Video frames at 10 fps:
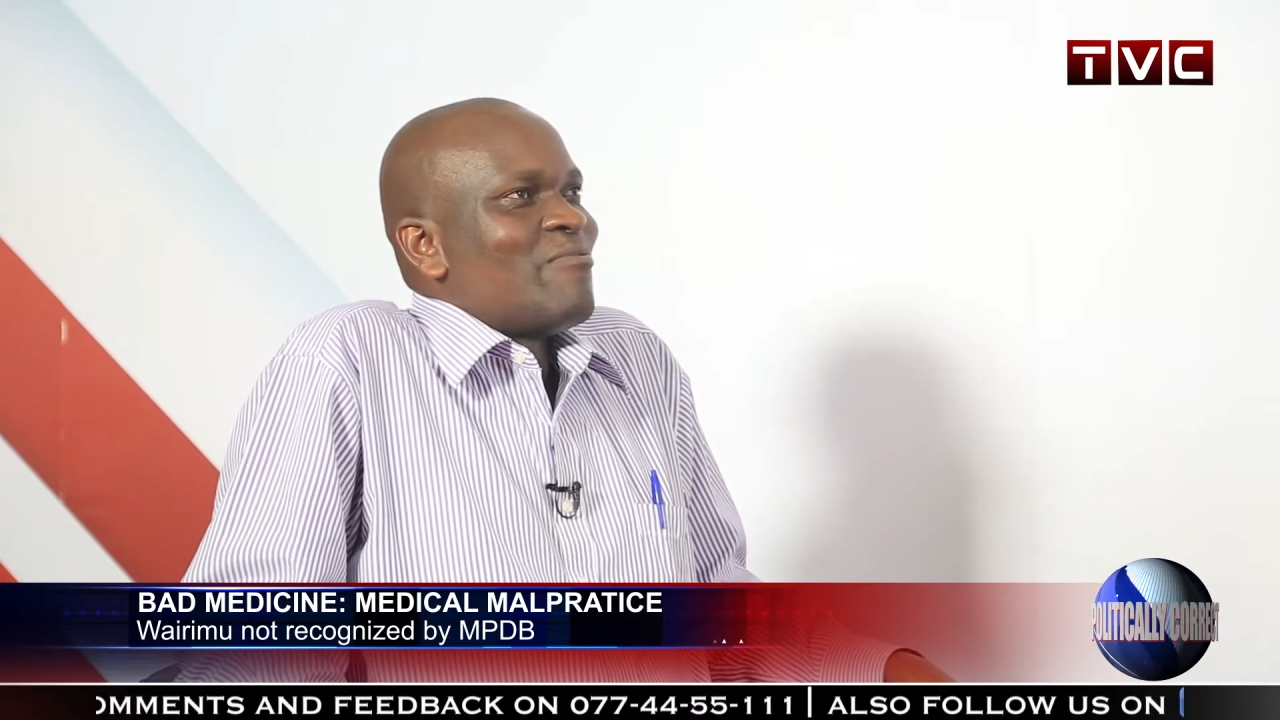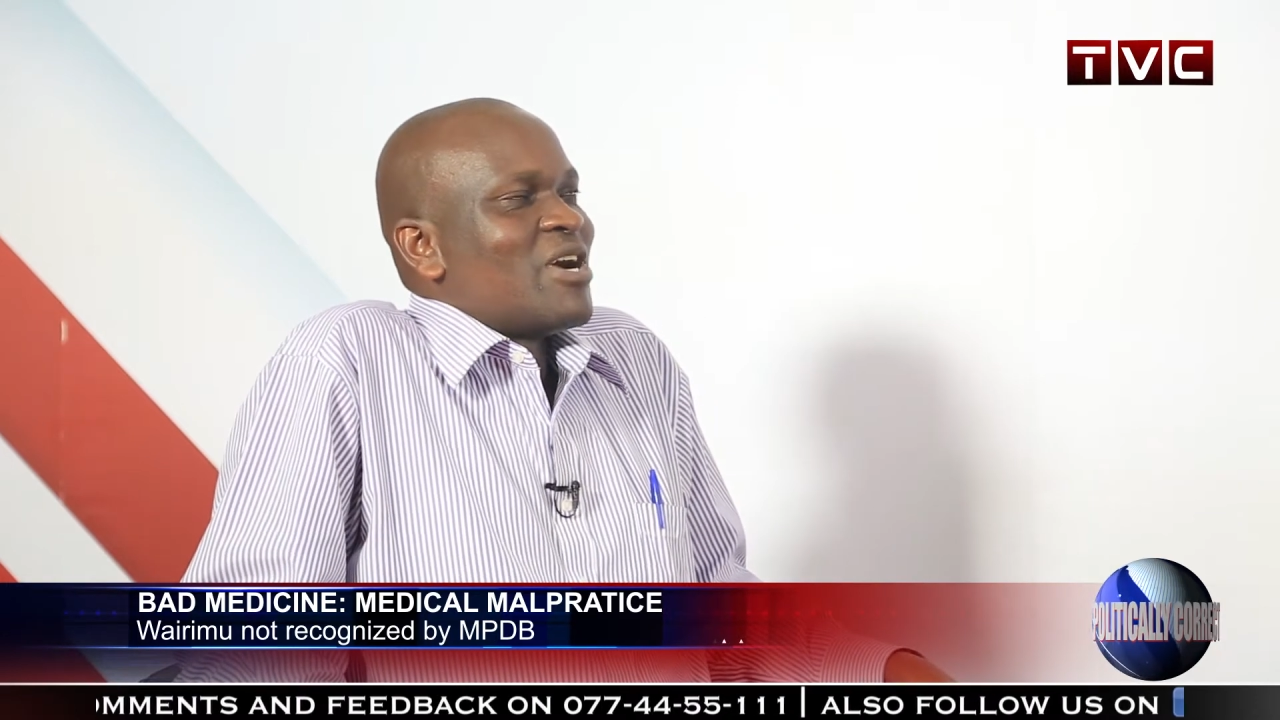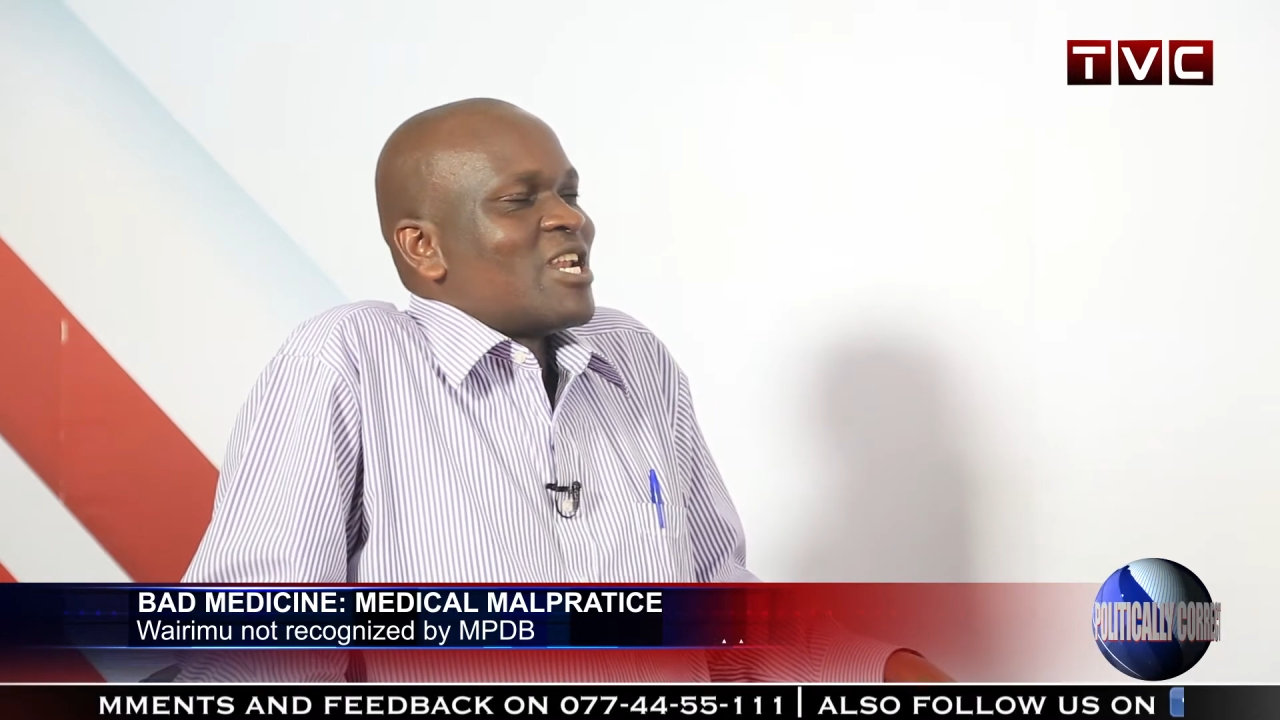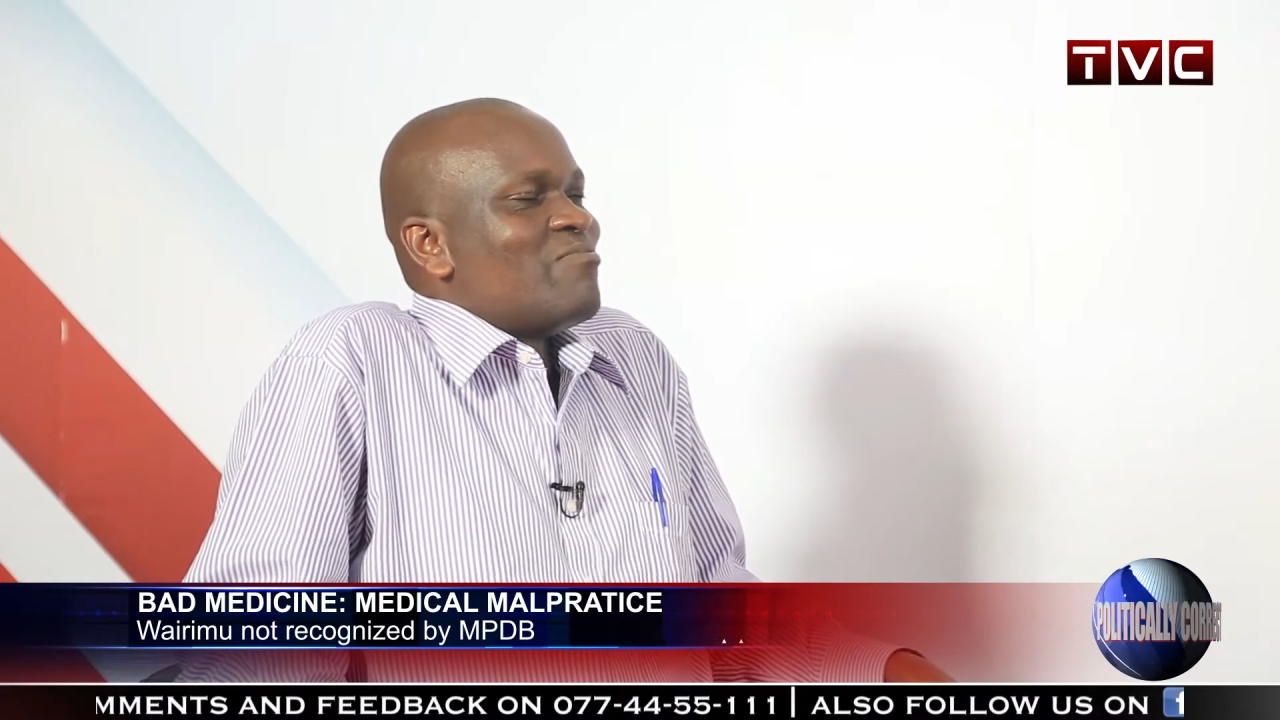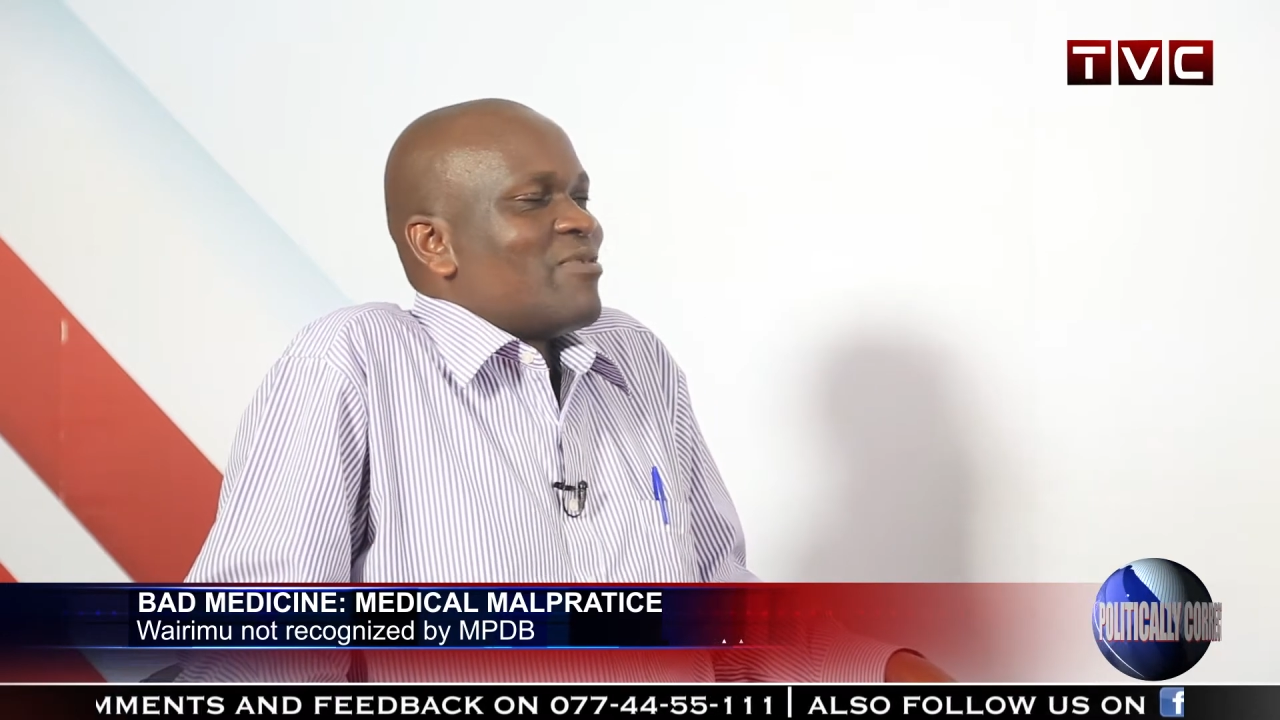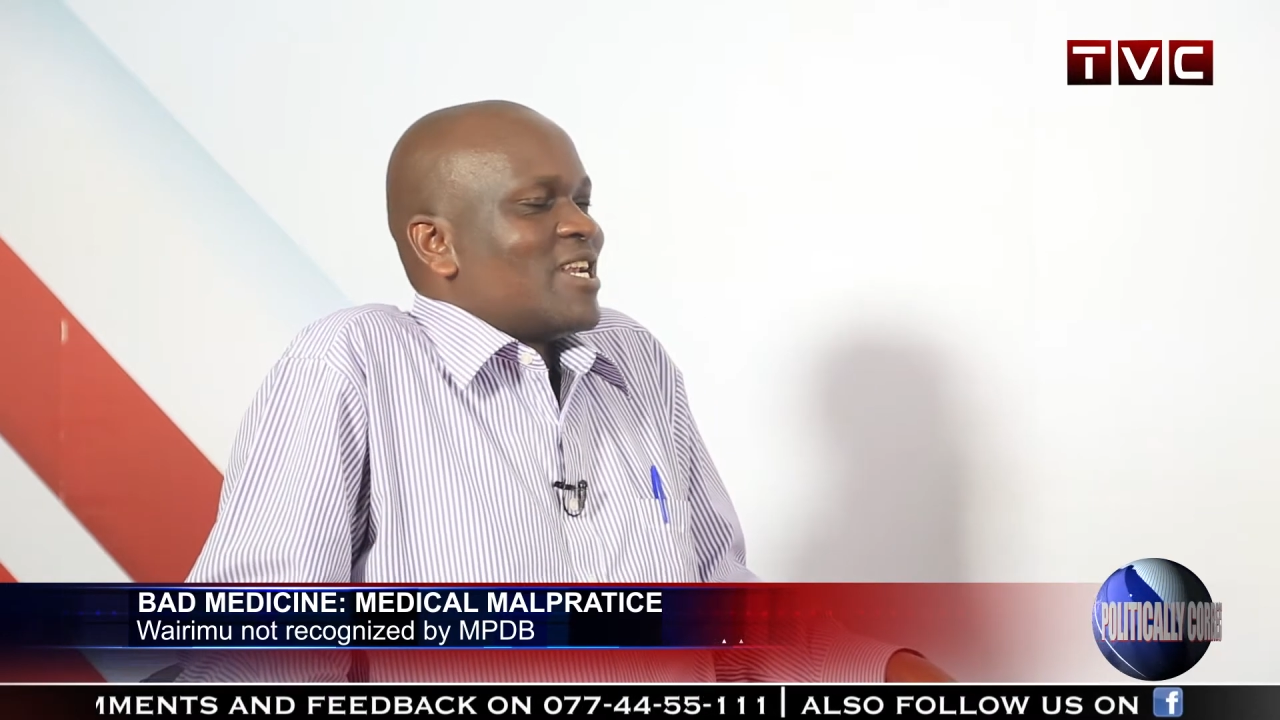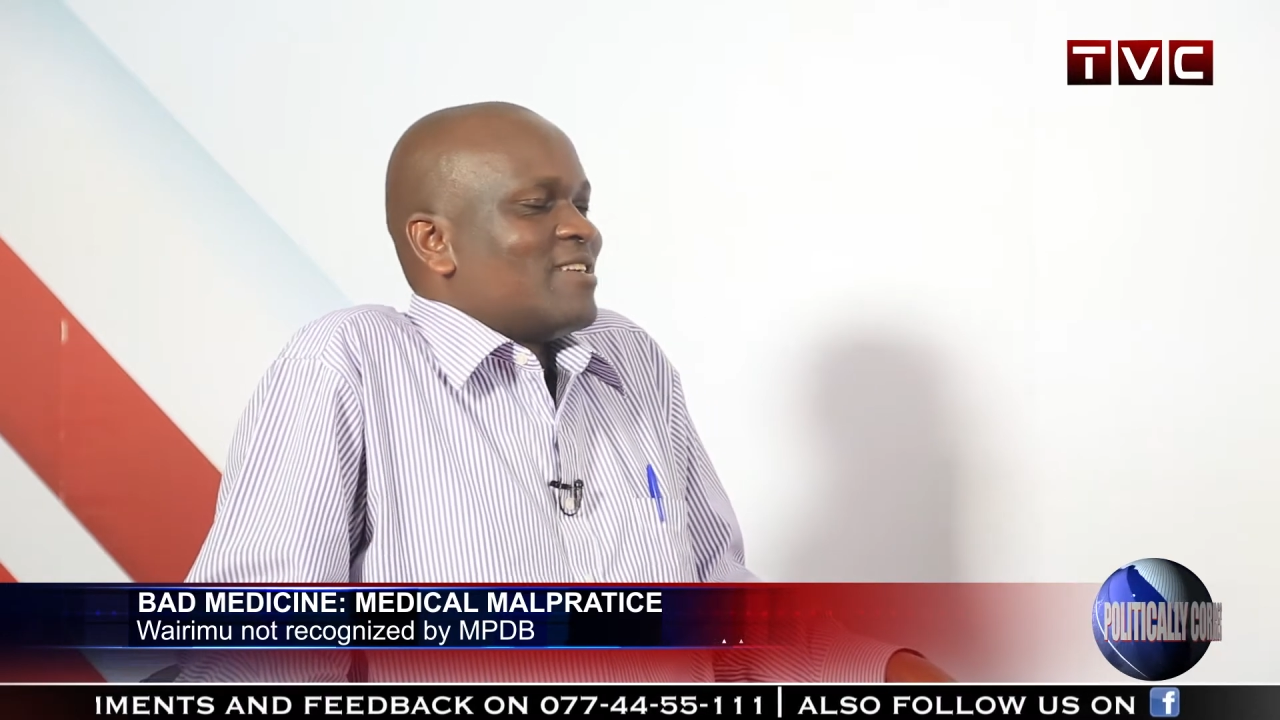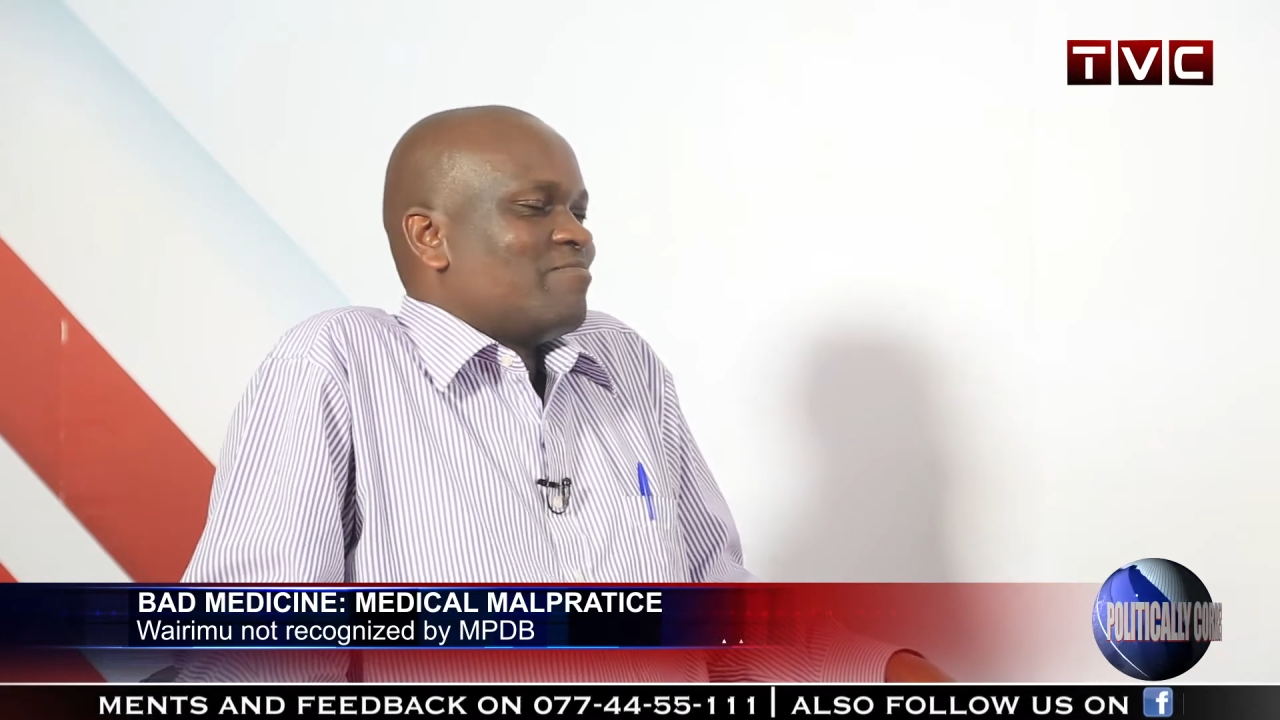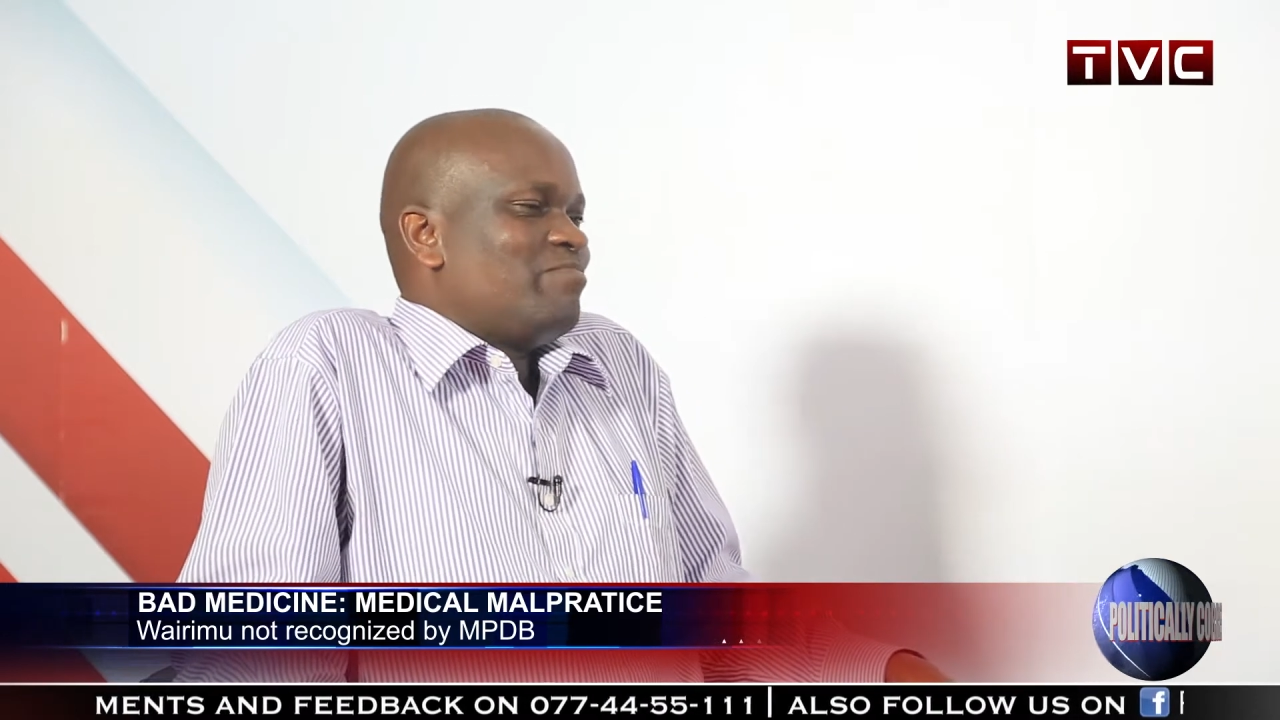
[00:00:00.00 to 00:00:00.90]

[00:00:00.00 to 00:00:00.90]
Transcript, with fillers: madman.